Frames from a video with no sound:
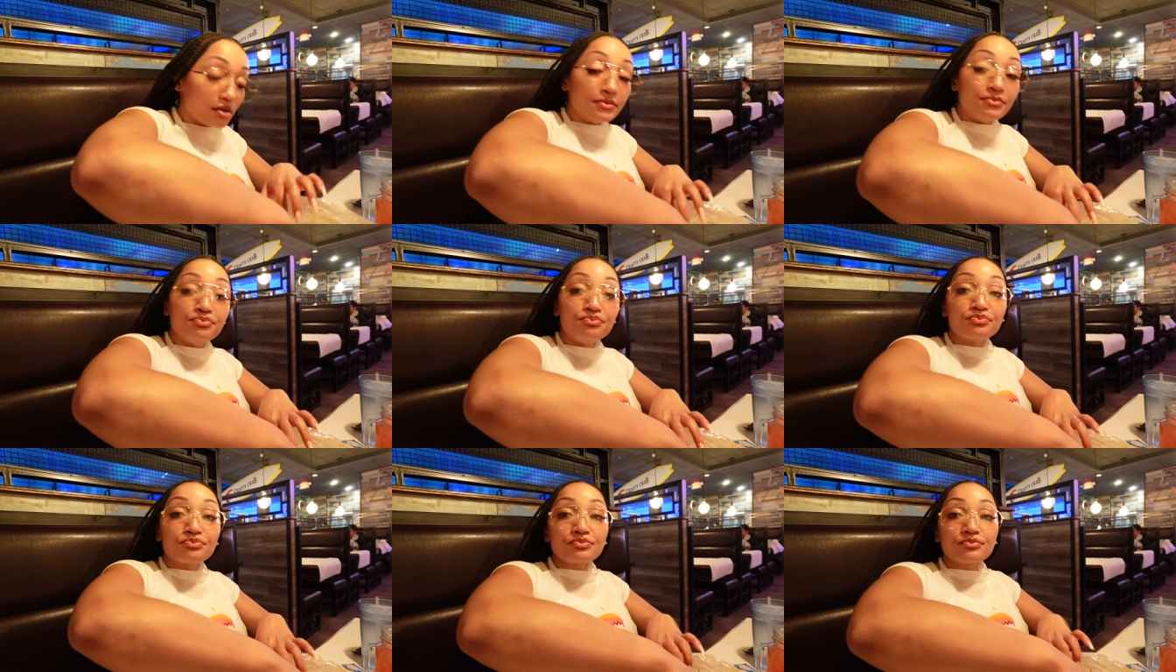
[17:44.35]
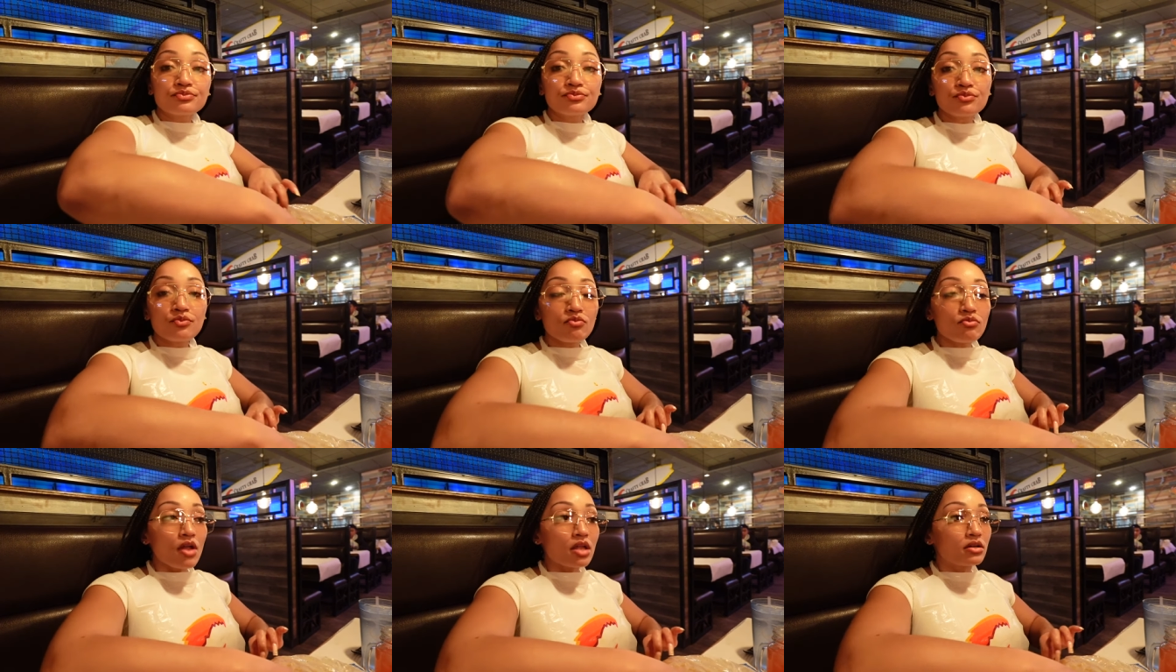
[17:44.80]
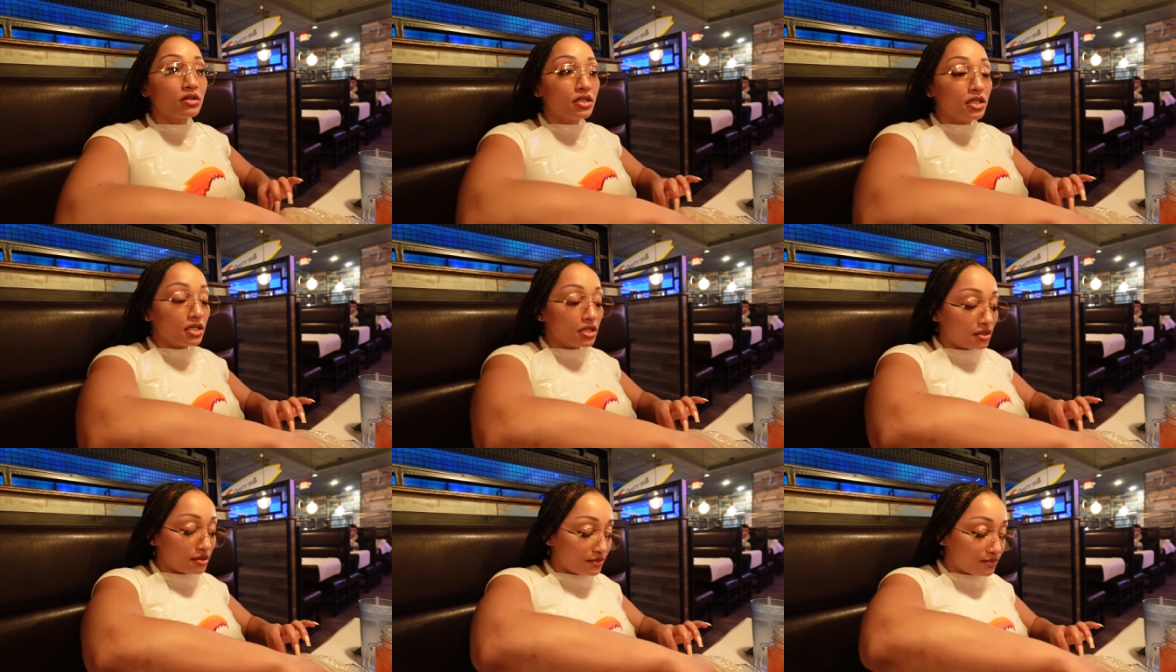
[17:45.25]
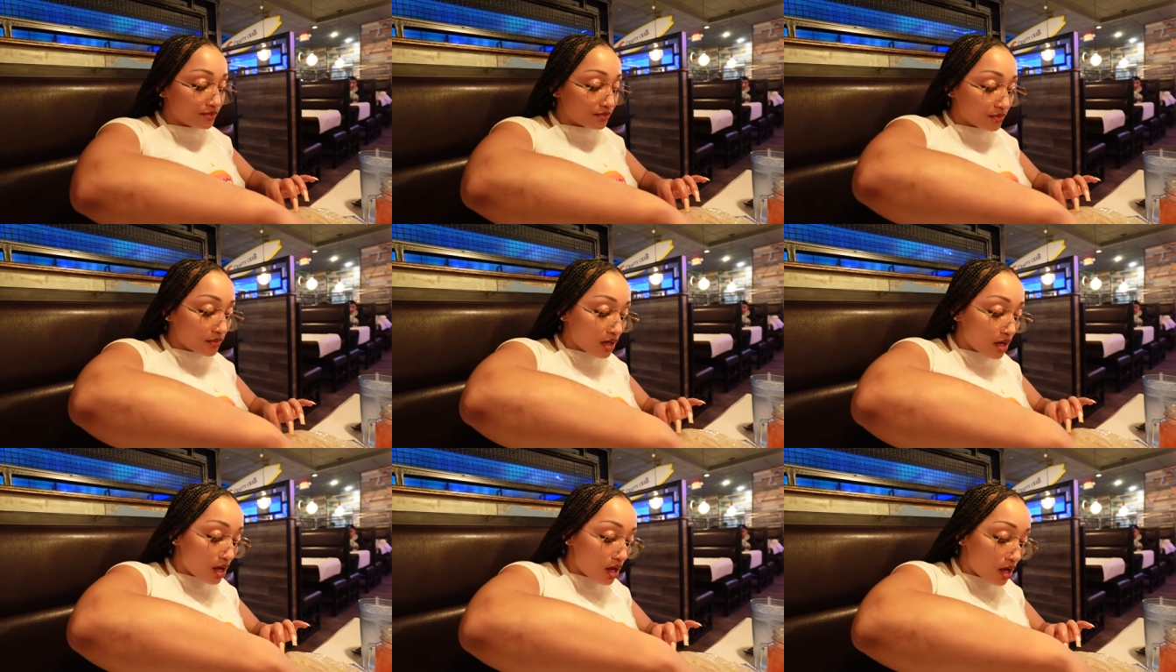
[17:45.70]
That's wild. Yeah.
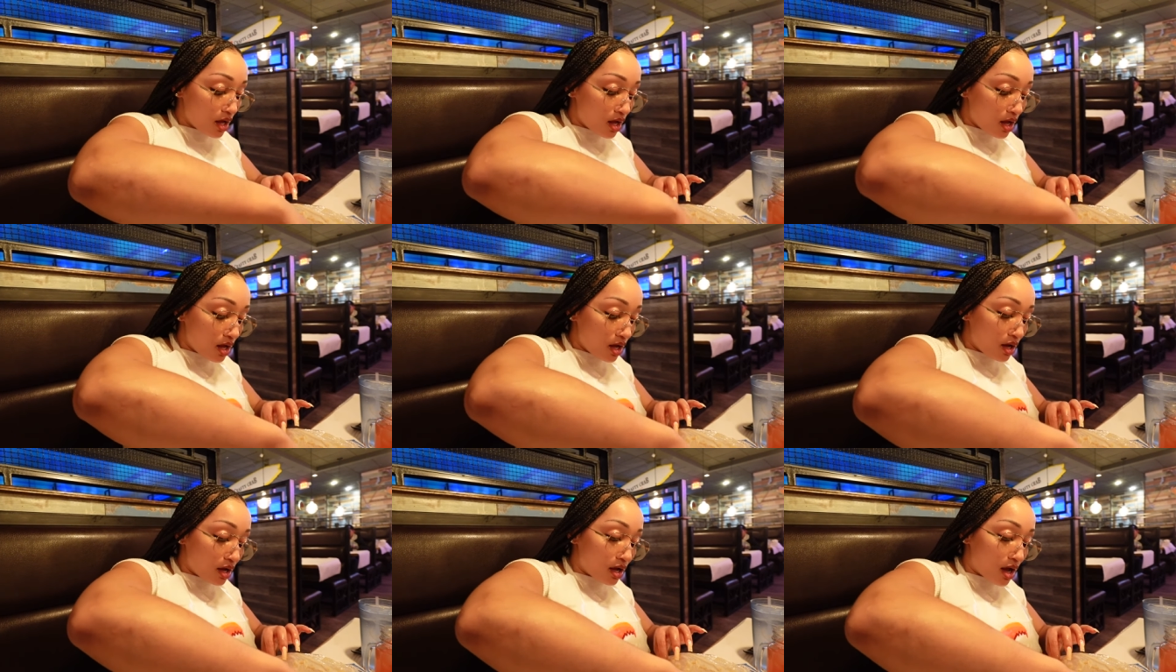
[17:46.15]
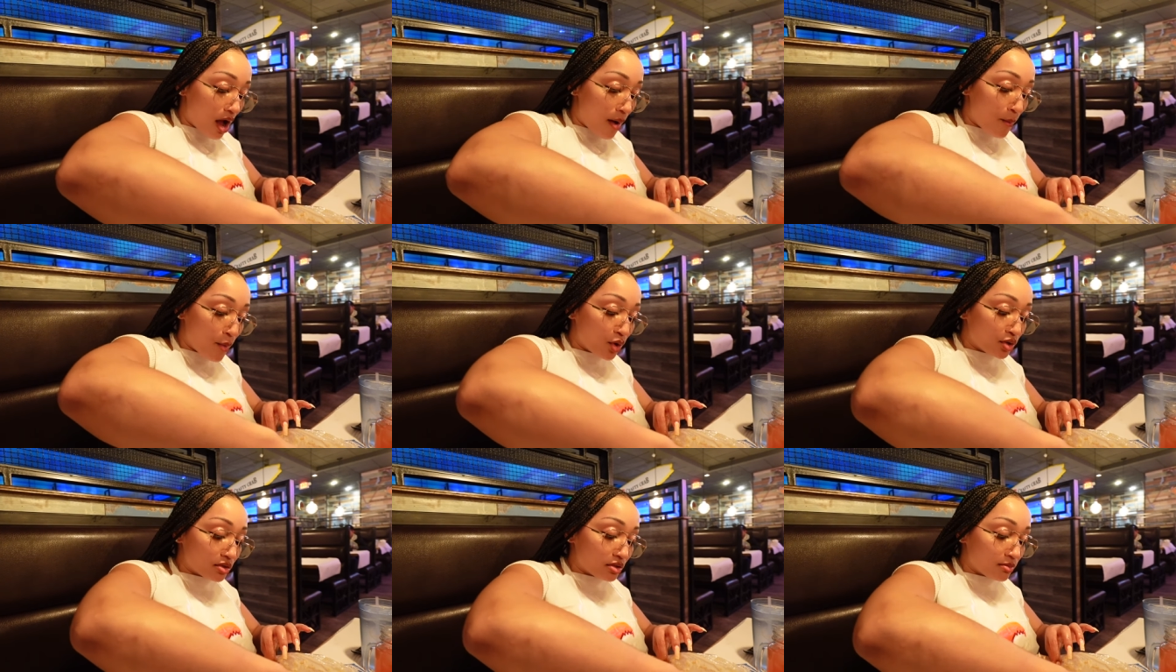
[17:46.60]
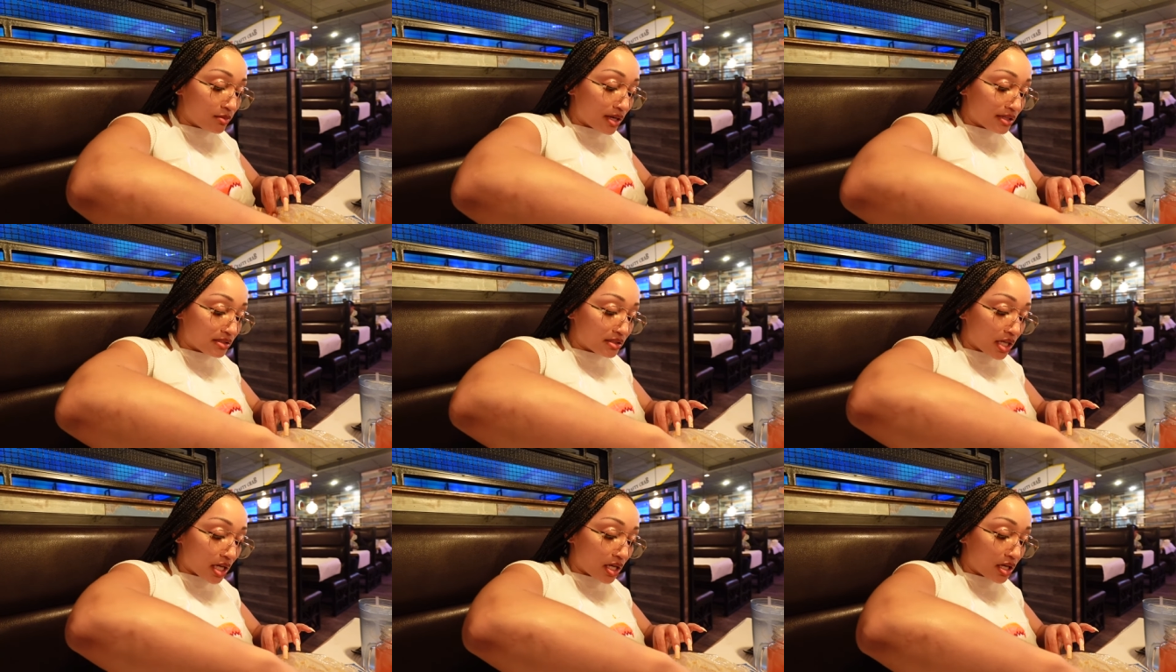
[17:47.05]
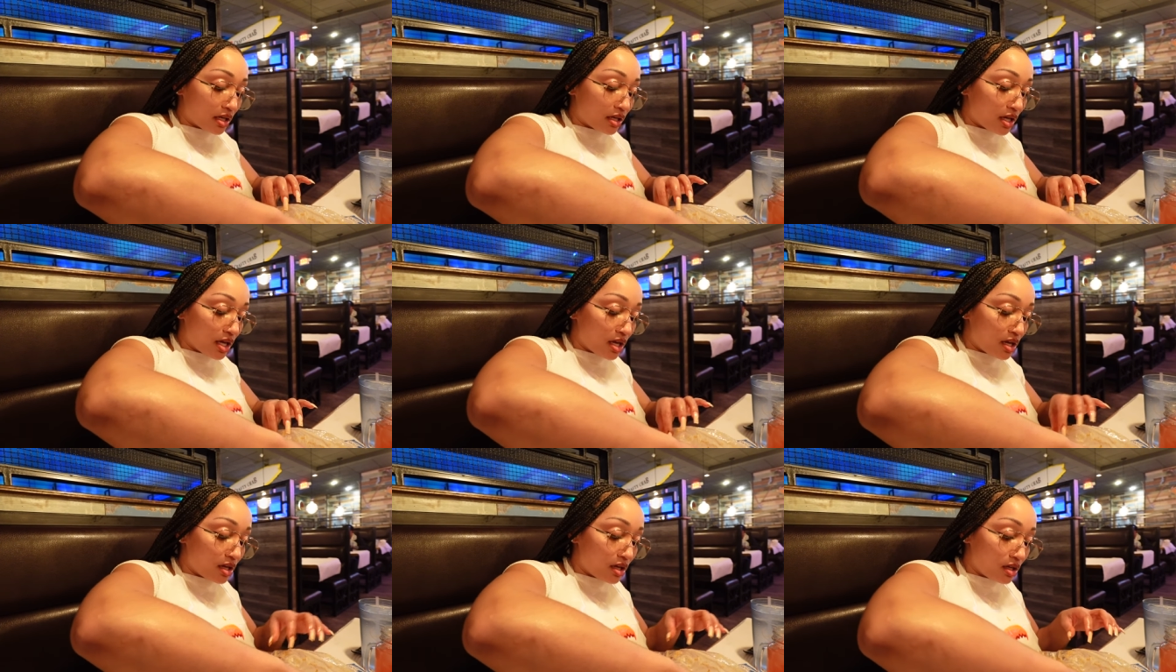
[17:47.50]
I'm on to my second
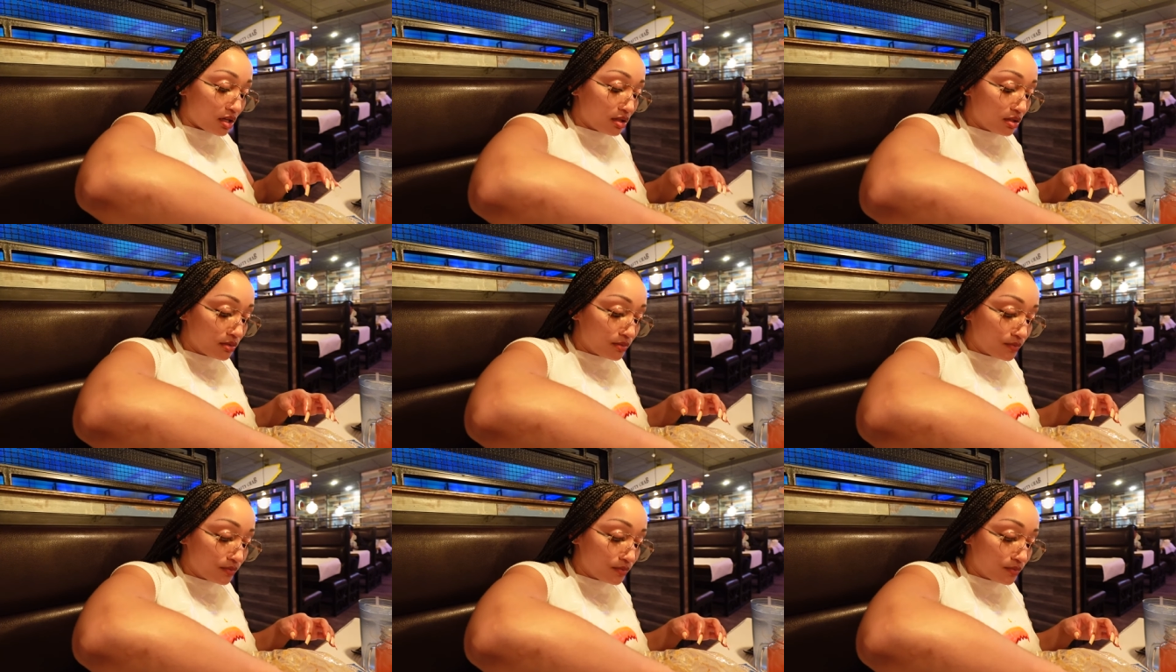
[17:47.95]
egg.